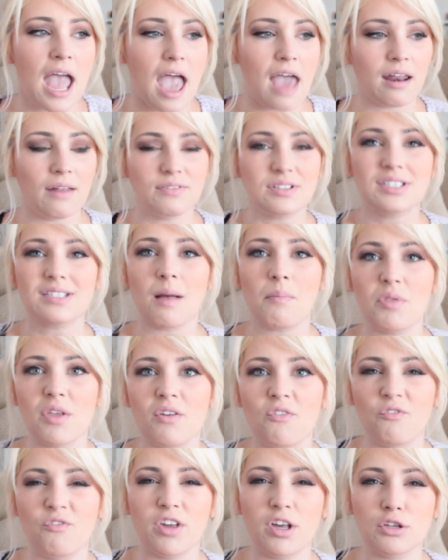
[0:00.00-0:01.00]
And if
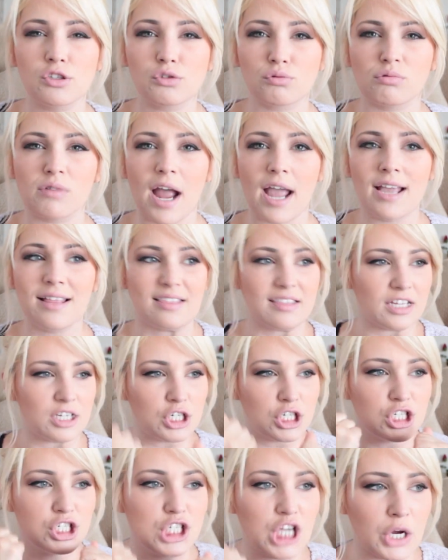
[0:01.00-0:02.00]
something feels right,
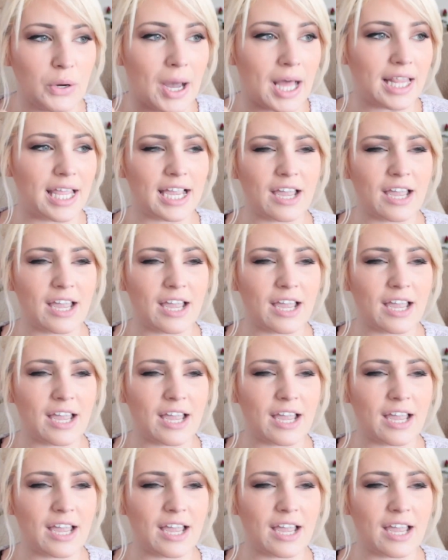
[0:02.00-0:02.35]
then do it.